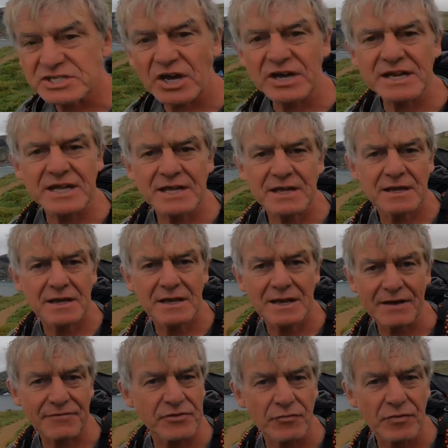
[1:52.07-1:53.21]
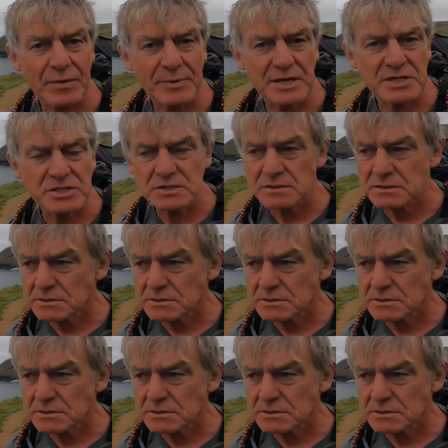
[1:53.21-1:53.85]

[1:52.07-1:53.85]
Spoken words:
tidy, left no rubbish.